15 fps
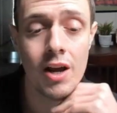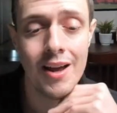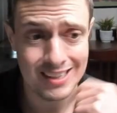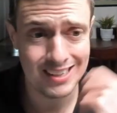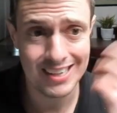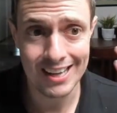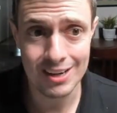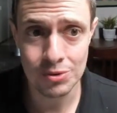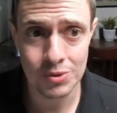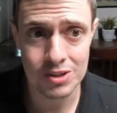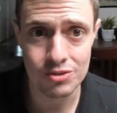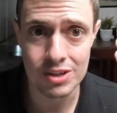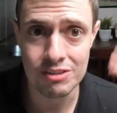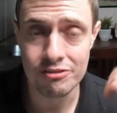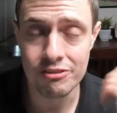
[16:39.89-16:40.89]
I, I don't want to
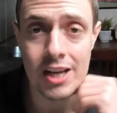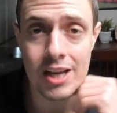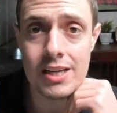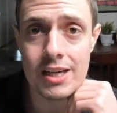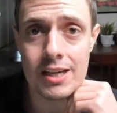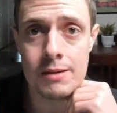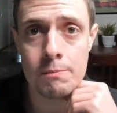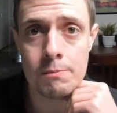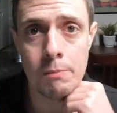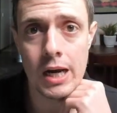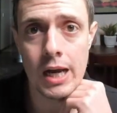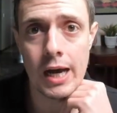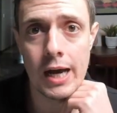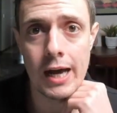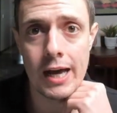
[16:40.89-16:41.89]
refund it, but uh,